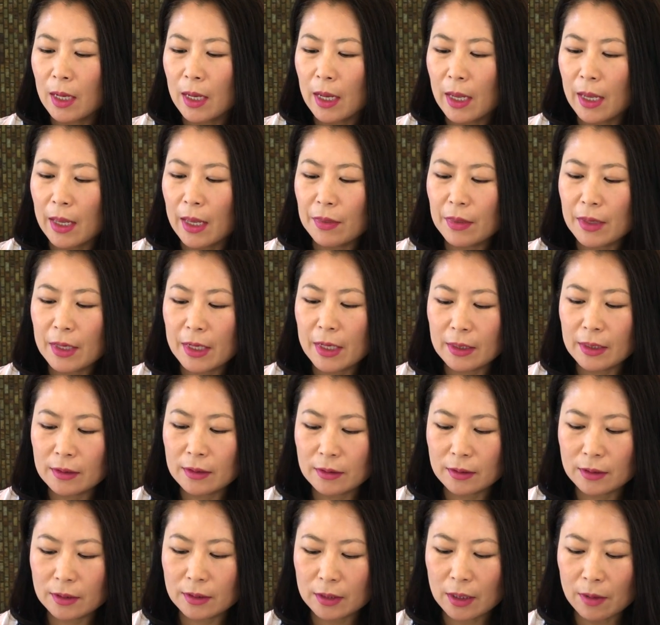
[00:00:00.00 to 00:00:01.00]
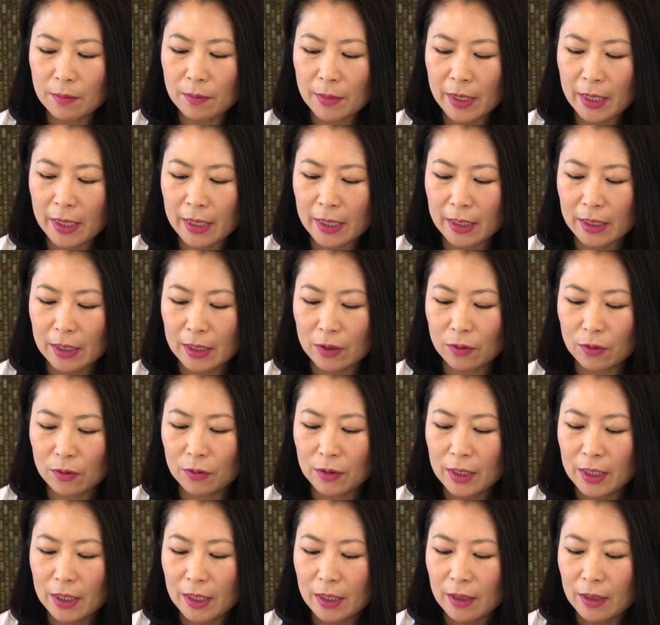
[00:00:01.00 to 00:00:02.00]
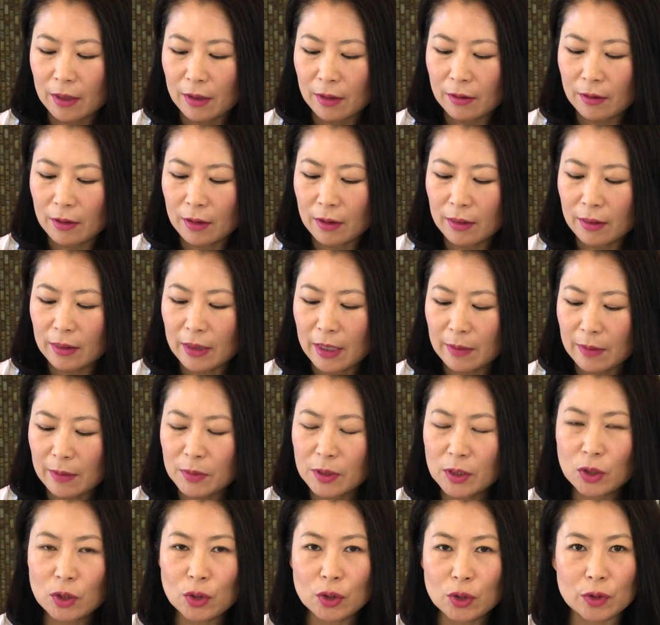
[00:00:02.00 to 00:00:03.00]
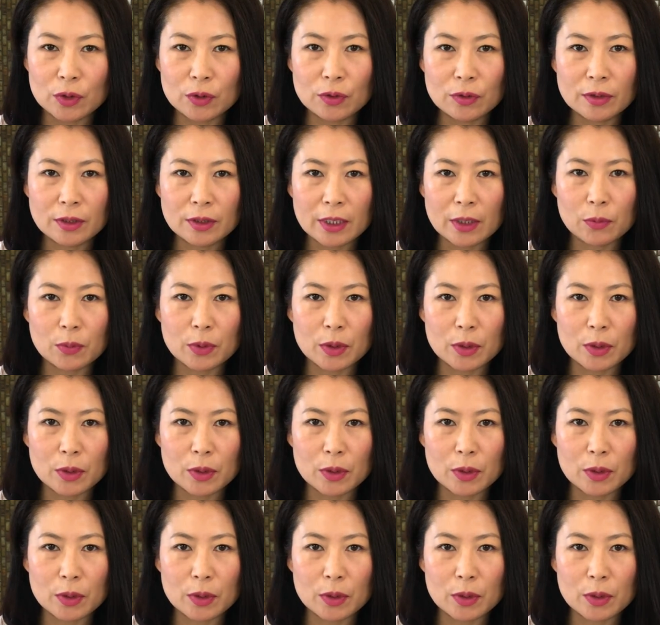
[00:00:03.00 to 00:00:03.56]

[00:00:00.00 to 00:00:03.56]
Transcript: And then somehow the lemon juice that we